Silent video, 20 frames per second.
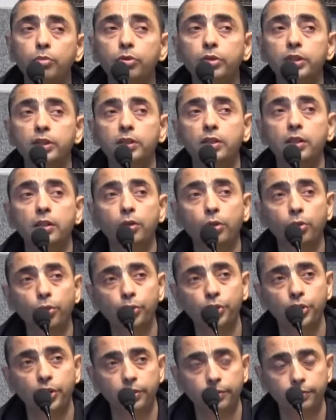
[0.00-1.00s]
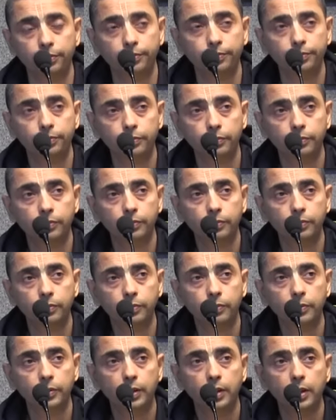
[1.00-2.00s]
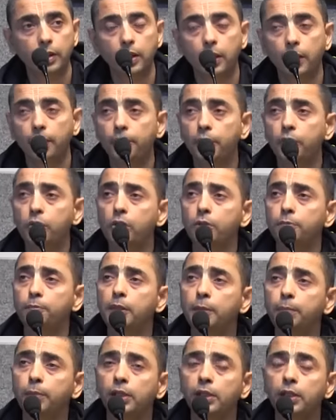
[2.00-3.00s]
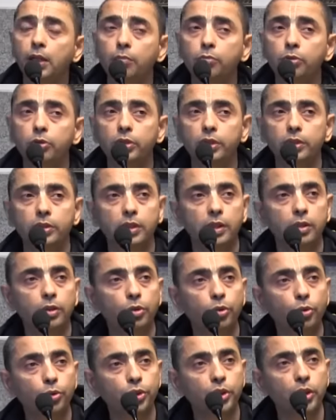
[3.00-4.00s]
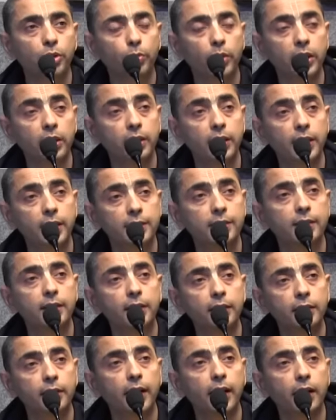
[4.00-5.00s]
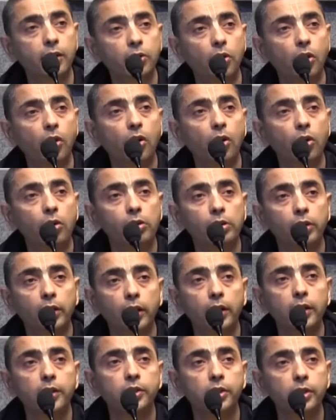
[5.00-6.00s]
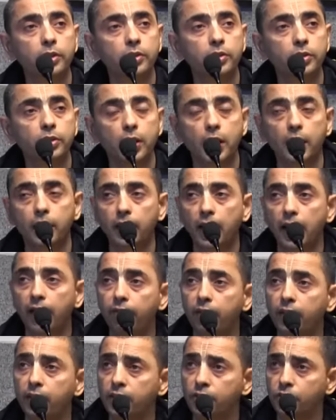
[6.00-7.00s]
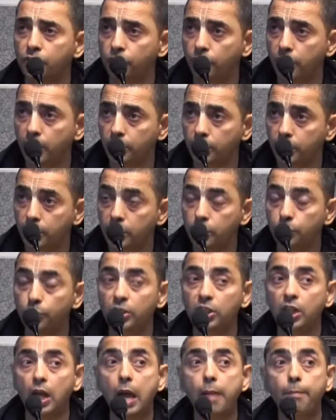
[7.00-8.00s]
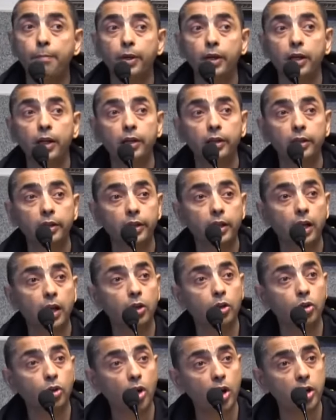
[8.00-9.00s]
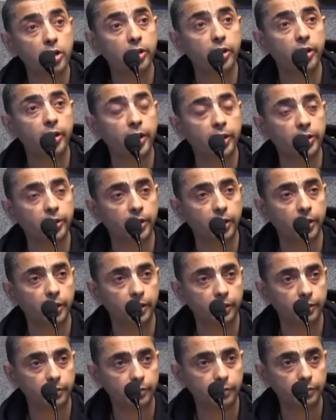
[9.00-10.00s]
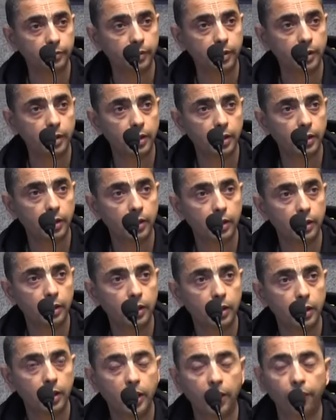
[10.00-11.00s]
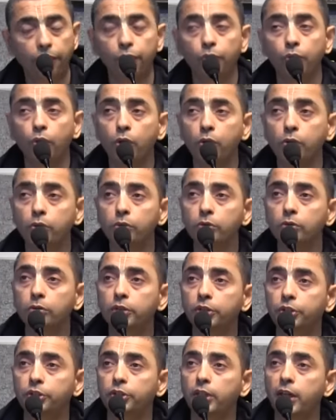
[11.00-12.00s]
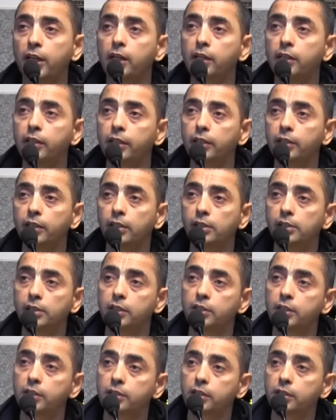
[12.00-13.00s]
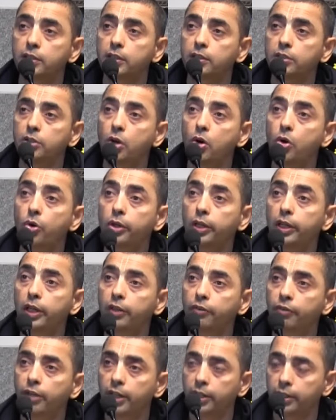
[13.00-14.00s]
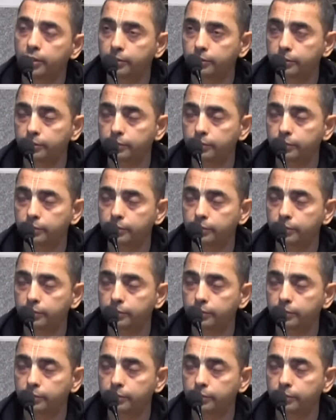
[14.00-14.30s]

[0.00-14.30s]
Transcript: to this conclusion? Because people come to this conclusion when they see that all religions are having instructions which apparently are contradictory. If you go to Christianity, they'll say Jesus is the only way.